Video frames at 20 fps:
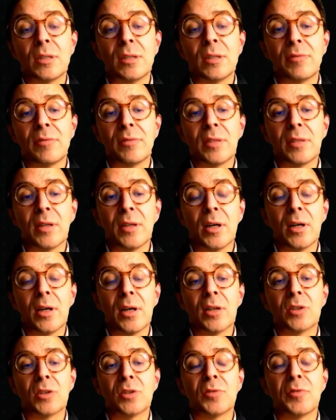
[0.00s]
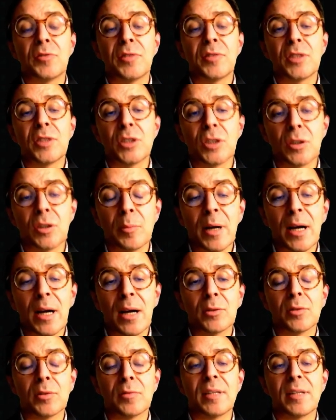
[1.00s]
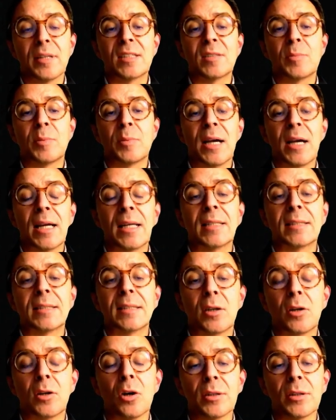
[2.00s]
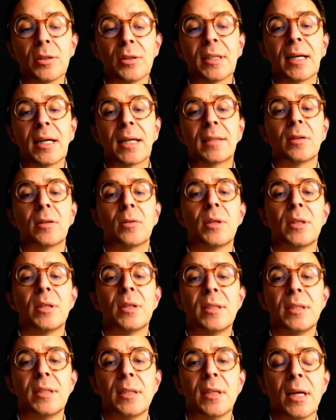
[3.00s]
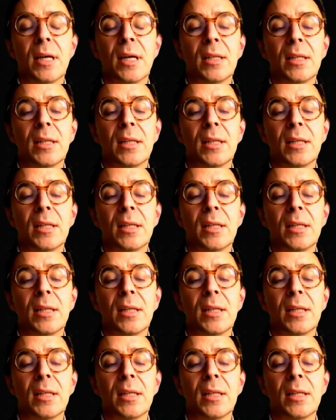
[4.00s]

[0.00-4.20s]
if a sufficient amount of that spline is in contact with the